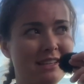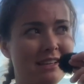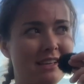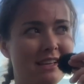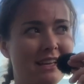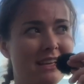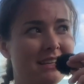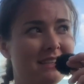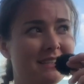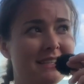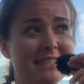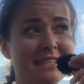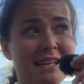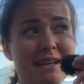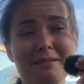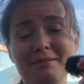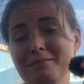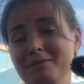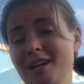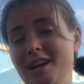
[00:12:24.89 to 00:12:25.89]
in
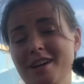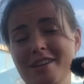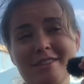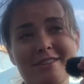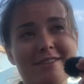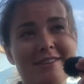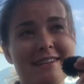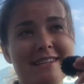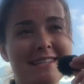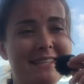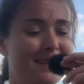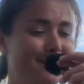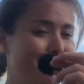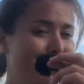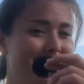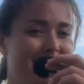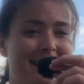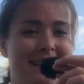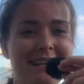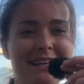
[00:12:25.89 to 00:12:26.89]
some country, some
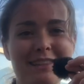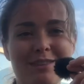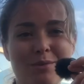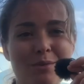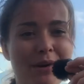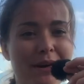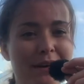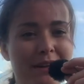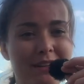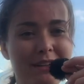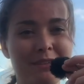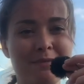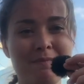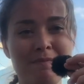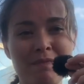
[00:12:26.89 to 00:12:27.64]
city in the world.